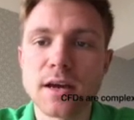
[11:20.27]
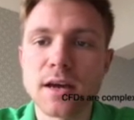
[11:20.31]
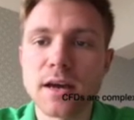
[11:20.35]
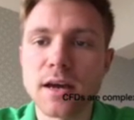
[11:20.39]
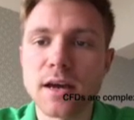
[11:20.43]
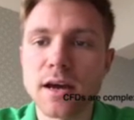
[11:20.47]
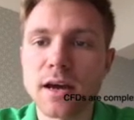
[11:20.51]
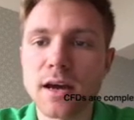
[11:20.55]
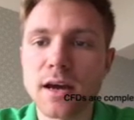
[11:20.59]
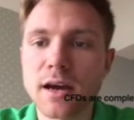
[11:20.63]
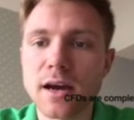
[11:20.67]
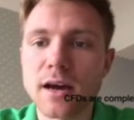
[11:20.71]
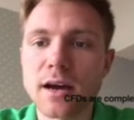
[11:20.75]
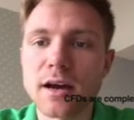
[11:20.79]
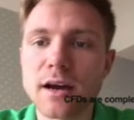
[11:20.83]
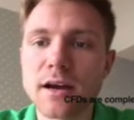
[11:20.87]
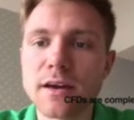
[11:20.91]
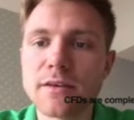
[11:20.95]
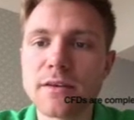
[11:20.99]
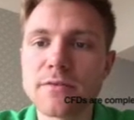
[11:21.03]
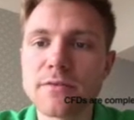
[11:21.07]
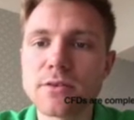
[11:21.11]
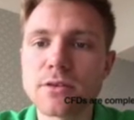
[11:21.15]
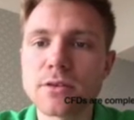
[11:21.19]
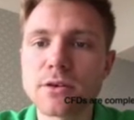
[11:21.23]
Uh, if you
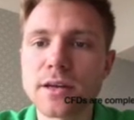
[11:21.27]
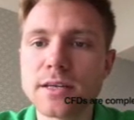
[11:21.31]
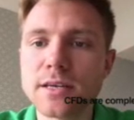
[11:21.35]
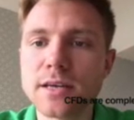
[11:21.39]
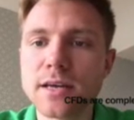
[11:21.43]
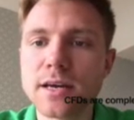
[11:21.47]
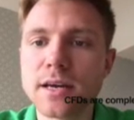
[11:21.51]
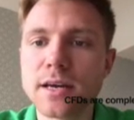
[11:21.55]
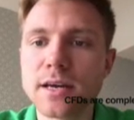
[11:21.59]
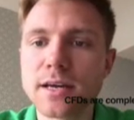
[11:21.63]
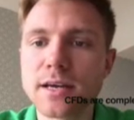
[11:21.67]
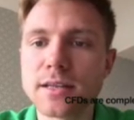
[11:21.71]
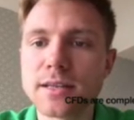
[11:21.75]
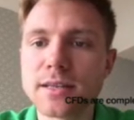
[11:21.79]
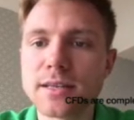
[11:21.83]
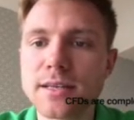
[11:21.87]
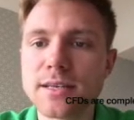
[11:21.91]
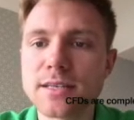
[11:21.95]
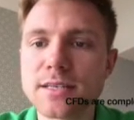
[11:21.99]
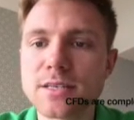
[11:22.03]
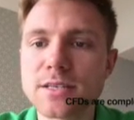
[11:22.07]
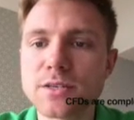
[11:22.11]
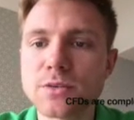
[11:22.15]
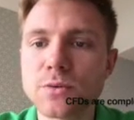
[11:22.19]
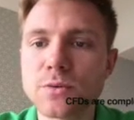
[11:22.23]
look at the
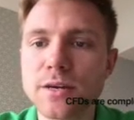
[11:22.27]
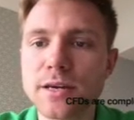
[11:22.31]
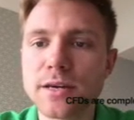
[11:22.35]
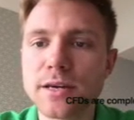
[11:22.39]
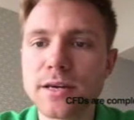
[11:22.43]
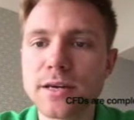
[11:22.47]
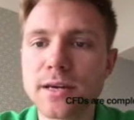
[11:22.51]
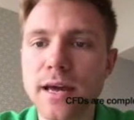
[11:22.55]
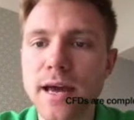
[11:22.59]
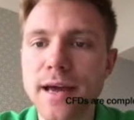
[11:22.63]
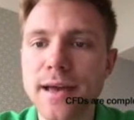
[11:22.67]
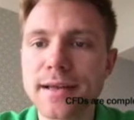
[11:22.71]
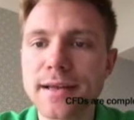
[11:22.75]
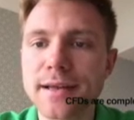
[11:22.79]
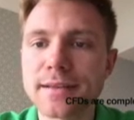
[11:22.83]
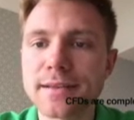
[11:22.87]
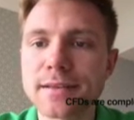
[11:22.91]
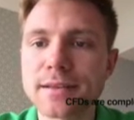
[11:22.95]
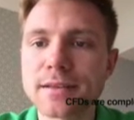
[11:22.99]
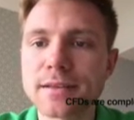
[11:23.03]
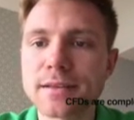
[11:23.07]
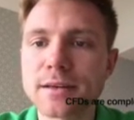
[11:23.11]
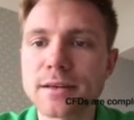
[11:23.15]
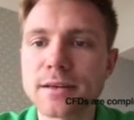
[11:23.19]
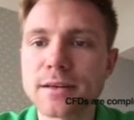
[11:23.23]
this week and
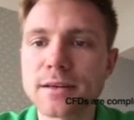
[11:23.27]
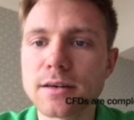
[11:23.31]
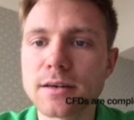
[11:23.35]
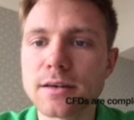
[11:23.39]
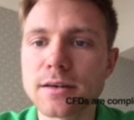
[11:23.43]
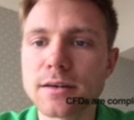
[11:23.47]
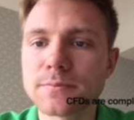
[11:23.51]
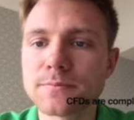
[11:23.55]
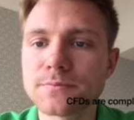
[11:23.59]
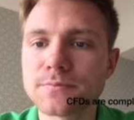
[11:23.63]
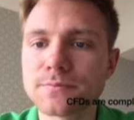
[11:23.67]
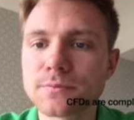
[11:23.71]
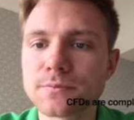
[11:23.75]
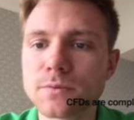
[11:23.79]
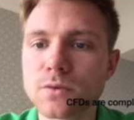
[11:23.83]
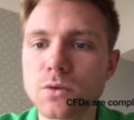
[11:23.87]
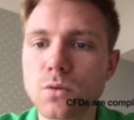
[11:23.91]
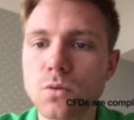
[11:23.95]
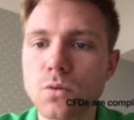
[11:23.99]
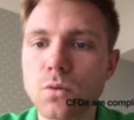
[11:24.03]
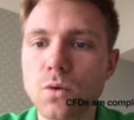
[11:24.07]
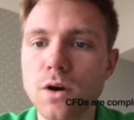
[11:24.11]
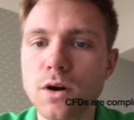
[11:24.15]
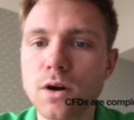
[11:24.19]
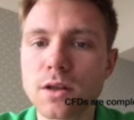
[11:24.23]

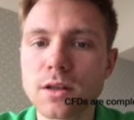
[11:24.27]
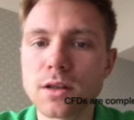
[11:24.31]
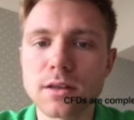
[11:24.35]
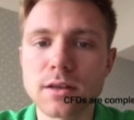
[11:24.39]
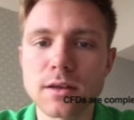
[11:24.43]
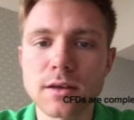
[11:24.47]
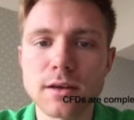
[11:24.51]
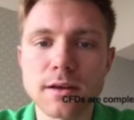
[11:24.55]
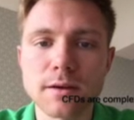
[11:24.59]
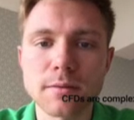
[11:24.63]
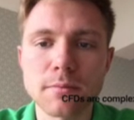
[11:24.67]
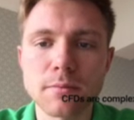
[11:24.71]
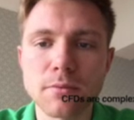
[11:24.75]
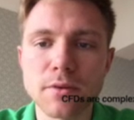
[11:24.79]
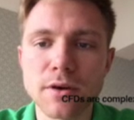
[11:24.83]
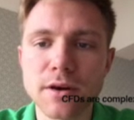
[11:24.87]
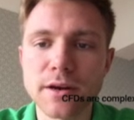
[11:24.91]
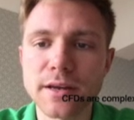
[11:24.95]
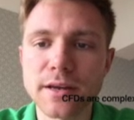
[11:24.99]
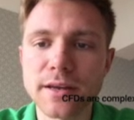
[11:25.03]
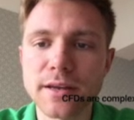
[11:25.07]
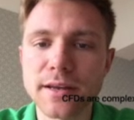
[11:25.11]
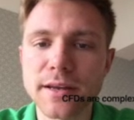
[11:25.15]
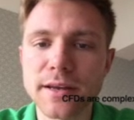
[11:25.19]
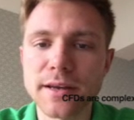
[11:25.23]
what
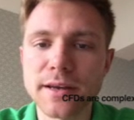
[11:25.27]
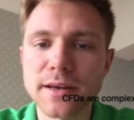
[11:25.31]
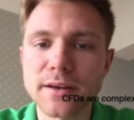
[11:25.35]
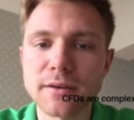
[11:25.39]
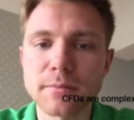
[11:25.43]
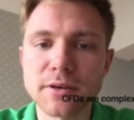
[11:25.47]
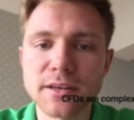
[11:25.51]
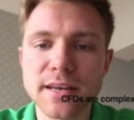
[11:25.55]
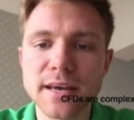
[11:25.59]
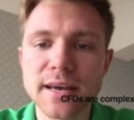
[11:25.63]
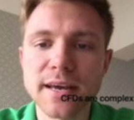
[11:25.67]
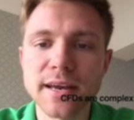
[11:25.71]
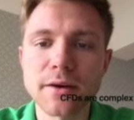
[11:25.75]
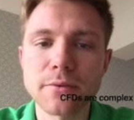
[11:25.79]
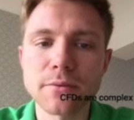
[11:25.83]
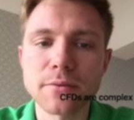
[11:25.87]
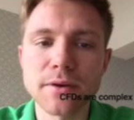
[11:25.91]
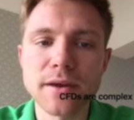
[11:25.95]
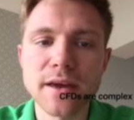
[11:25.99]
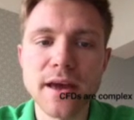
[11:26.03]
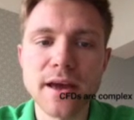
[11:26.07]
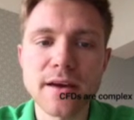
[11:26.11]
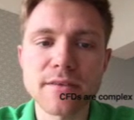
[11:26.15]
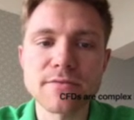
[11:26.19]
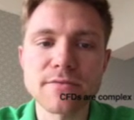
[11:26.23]
market economic data
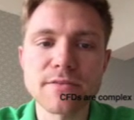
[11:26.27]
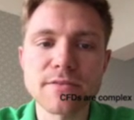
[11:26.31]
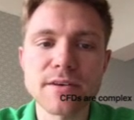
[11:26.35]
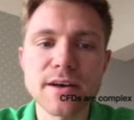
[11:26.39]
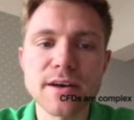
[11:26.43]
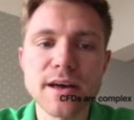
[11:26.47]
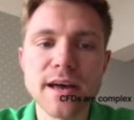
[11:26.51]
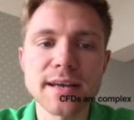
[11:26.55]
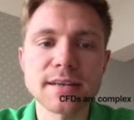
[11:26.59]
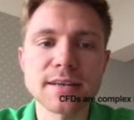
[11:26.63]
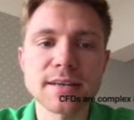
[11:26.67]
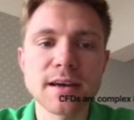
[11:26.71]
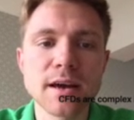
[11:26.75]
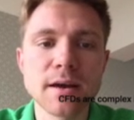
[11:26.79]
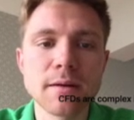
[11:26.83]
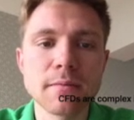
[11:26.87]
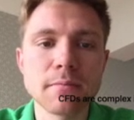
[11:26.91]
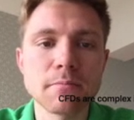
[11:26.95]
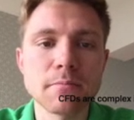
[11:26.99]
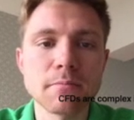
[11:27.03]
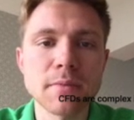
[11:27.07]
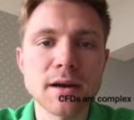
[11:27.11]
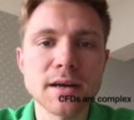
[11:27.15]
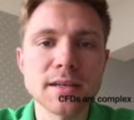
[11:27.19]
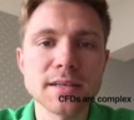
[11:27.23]
we have ahead.
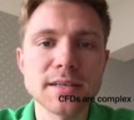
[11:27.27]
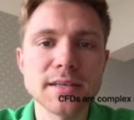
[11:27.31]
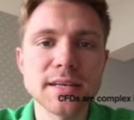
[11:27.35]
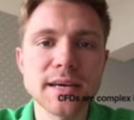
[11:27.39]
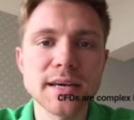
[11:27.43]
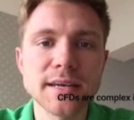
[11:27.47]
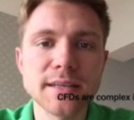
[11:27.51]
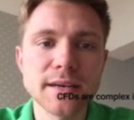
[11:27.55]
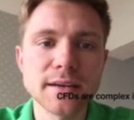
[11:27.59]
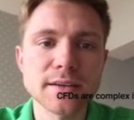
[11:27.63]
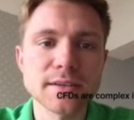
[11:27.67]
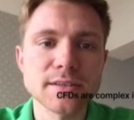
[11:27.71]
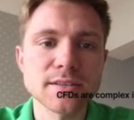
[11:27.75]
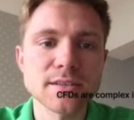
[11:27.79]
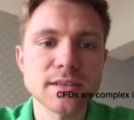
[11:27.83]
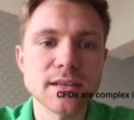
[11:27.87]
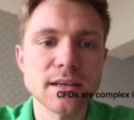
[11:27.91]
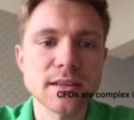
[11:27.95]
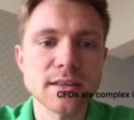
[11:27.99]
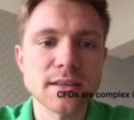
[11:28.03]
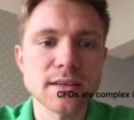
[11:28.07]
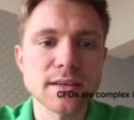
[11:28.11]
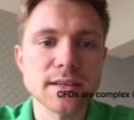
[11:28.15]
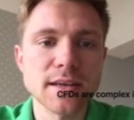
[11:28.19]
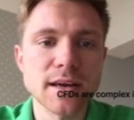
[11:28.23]
Monday, there is
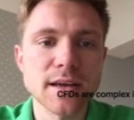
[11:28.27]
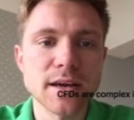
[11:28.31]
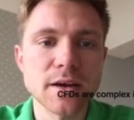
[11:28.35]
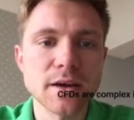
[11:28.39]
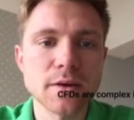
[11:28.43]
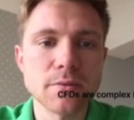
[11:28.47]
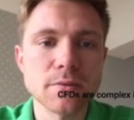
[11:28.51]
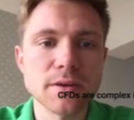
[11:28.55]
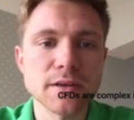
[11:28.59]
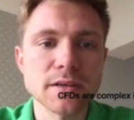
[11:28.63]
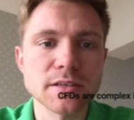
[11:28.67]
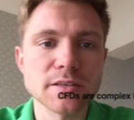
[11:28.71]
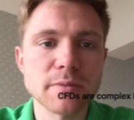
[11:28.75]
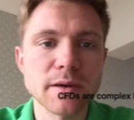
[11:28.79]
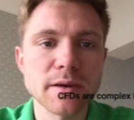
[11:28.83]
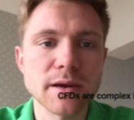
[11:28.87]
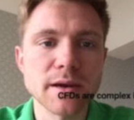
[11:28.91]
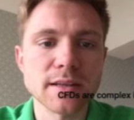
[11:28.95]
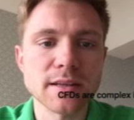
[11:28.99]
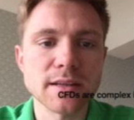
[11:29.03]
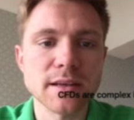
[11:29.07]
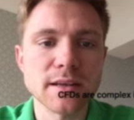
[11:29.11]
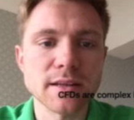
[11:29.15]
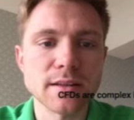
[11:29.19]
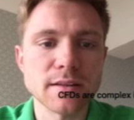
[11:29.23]
nothing that we
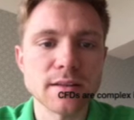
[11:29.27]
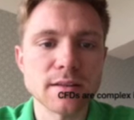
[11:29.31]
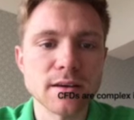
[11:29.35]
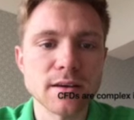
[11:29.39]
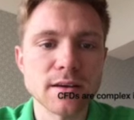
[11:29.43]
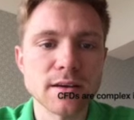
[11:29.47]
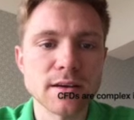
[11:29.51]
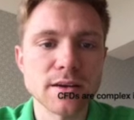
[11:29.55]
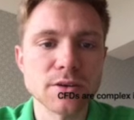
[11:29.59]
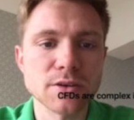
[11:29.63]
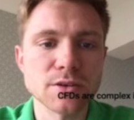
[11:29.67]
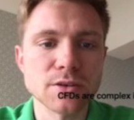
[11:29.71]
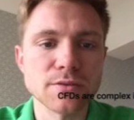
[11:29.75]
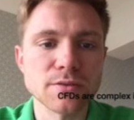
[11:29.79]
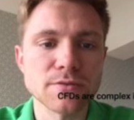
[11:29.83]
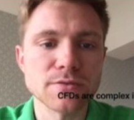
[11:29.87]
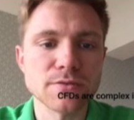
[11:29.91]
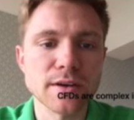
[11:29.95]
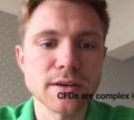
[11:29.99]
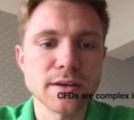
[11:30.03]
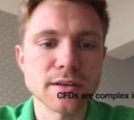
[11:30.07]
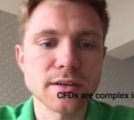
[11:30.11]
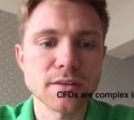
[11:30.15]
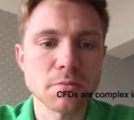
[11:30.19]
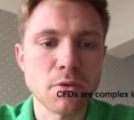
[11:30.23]
expect and uh, could
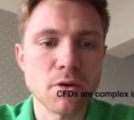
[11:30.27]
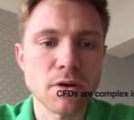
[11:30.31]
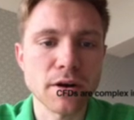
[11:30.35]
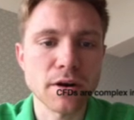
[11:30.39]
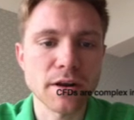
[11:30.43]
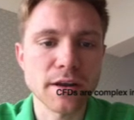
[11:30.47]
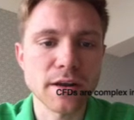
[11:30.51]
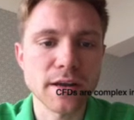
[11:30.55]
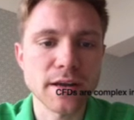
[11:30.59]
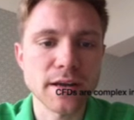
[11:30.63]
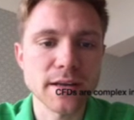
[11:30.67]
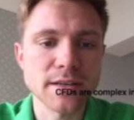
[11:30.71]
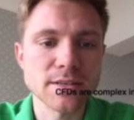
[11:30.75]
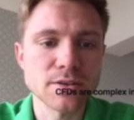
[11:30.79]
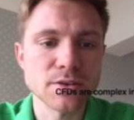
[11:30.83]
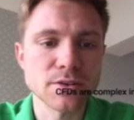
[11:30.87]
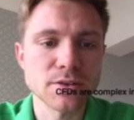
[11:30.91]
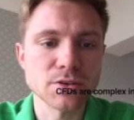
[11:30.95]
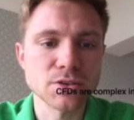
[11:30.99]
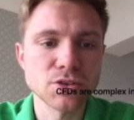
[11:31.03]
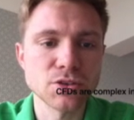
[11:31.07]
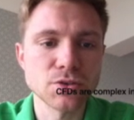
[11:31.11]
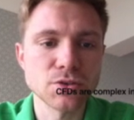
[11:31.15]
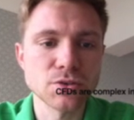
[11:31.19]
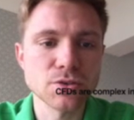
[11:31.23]
affect the markets on
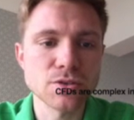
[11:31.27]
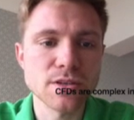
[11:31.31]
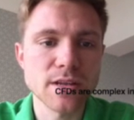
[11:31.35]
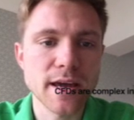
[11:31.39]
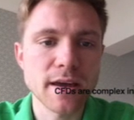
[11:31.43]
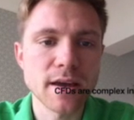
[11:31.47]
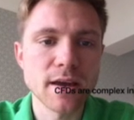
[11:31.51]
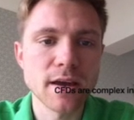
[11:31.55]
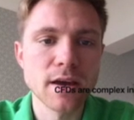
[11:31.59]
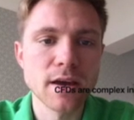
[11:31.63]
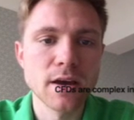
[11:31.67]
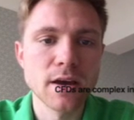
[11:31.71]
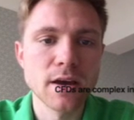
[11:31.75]
Tuesday.